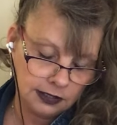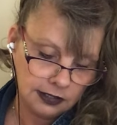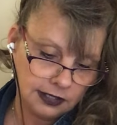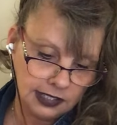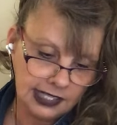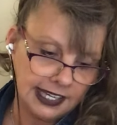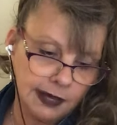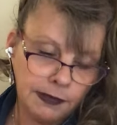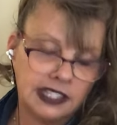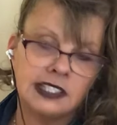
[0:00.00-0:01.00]
because I get
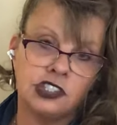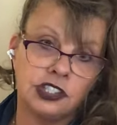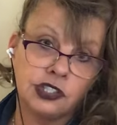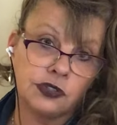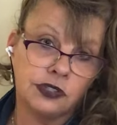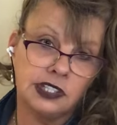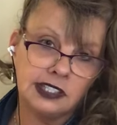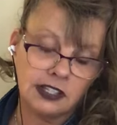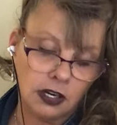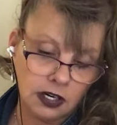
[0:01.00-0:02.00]
messages through these
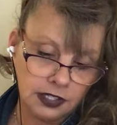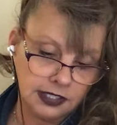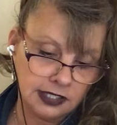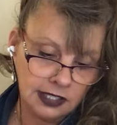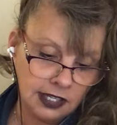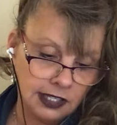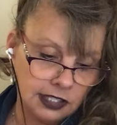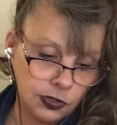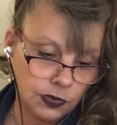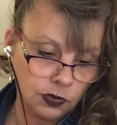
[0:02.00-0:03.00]
cards.
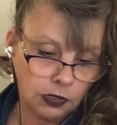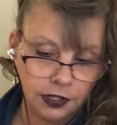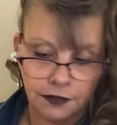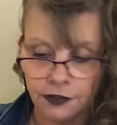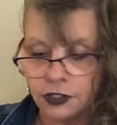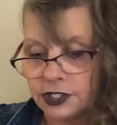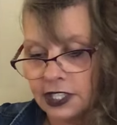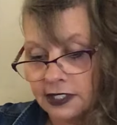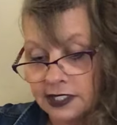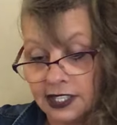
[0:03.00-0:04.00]
This was one of the first
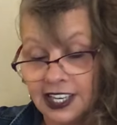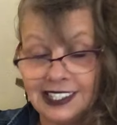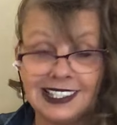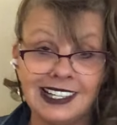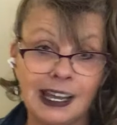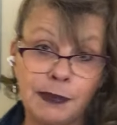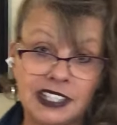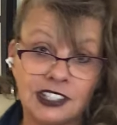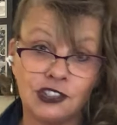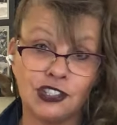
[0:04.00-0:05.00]
decks that I did get
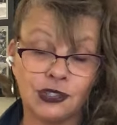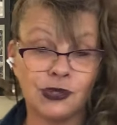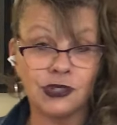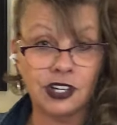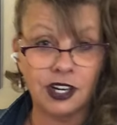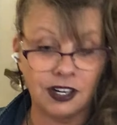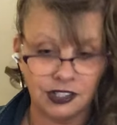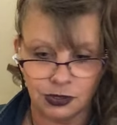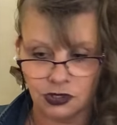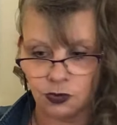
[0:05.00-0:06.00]
messages through the cards.
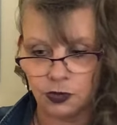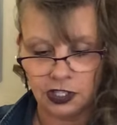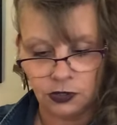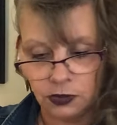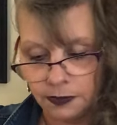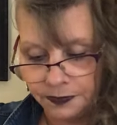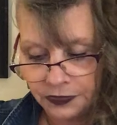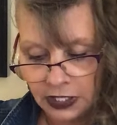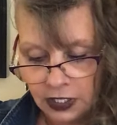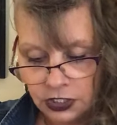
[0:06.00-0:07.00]
This is pretty cool.
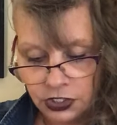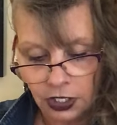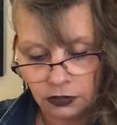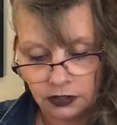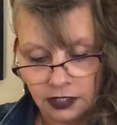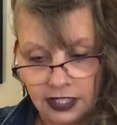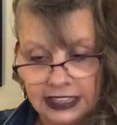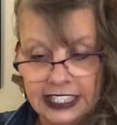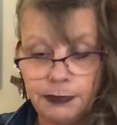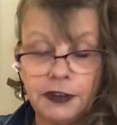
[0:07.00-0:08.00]
So,
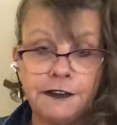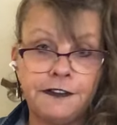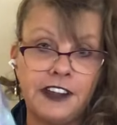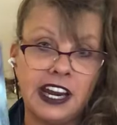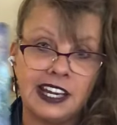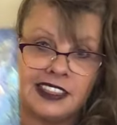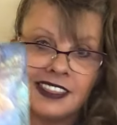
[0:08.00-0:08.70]
leap of faith,